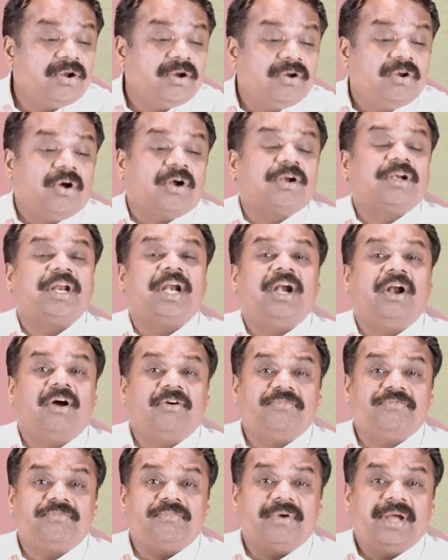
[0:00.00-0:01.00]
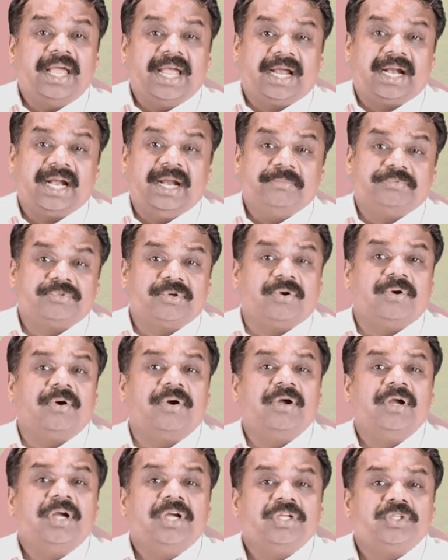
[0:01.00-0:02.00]
doctrine of eclipse.
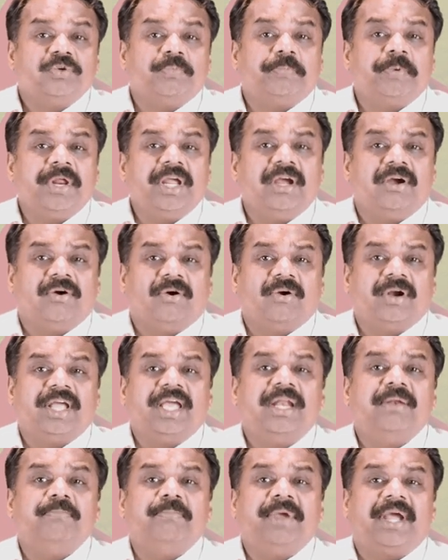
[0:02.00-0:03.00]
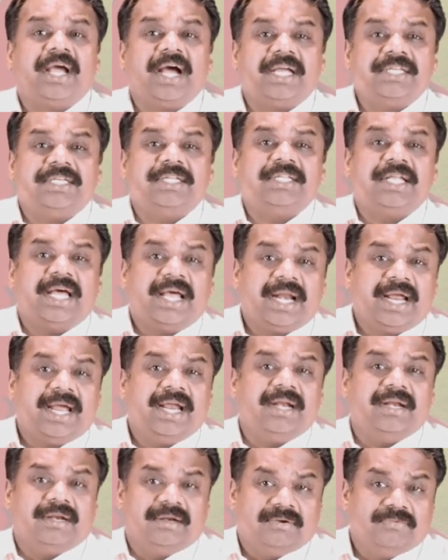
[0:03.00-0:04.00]
So Supreme Court in Bikaji
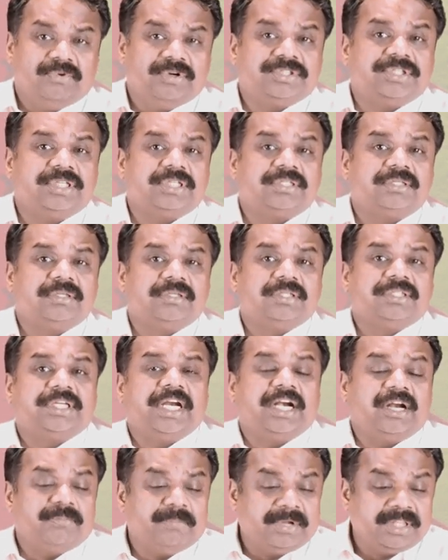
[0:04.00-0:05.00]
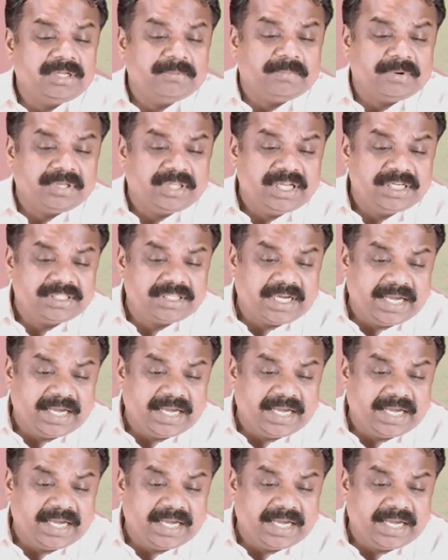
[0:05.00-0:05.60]
Narayan versus State of Madhya Pradesh